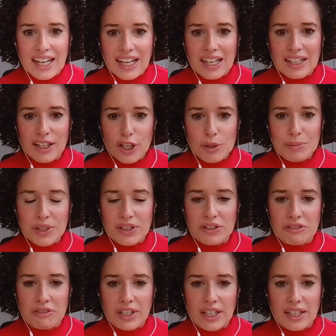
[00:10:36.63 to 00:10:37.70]
And omega
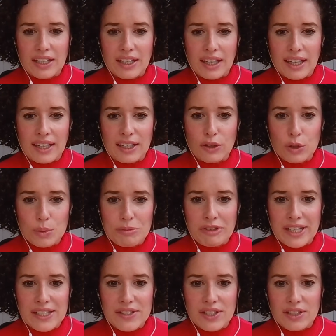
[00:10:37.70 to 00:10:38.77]
three
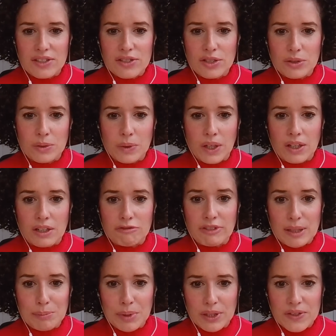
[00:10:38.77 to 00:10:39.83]
incorporates into our
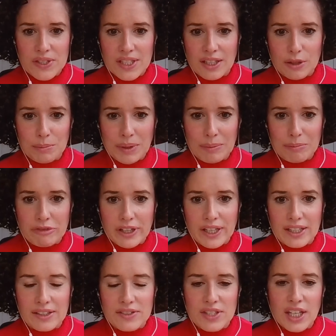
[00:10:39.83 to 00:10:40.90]
red blood cell
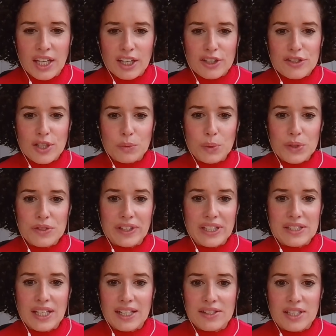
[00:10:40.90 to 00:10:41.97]
membranes. So what's
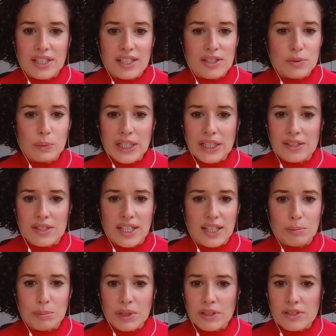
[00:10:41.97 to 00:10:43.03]
fantastic is we can
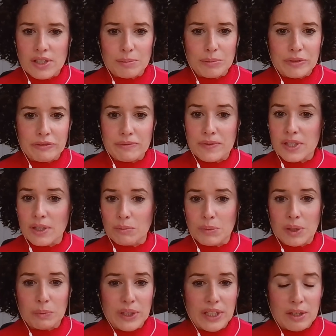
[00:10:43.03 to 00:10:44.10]
take a blood sample from
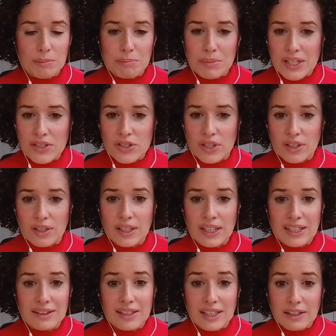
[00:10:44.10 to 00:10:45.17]
someone, we can measure
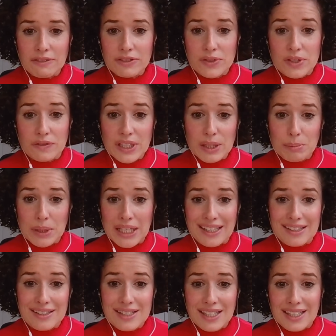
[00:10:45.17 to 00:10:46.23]
the levels of E P
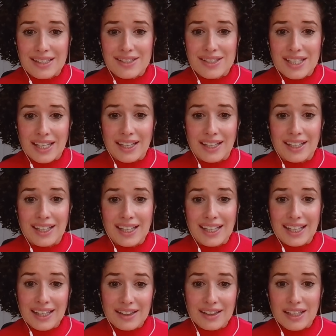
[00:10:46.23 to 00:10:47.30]
A and D H A
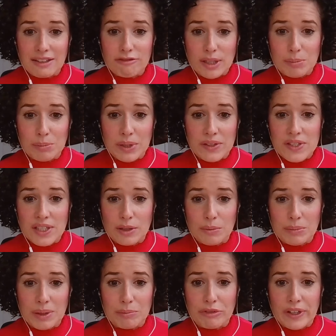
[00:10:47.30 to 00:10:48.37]
in their red blood
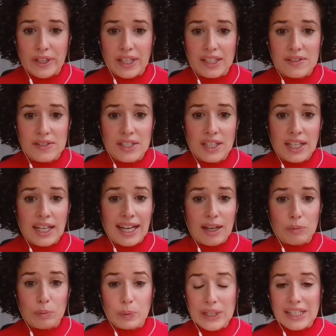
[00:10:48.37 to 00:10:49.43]
cell membranes,
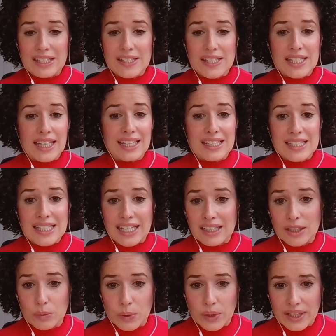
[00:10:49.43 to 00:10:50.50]
and we can say
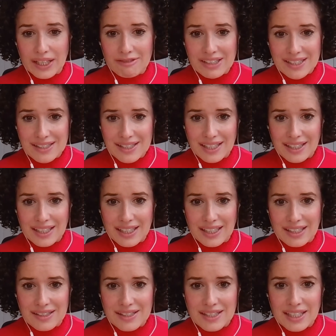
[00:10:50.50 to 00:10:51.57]
exactly what their intake
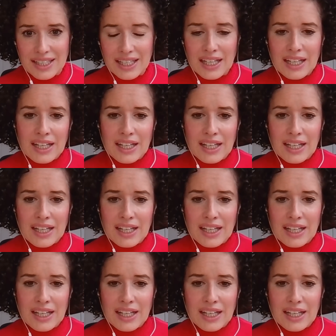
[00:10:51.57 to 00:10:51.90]
is.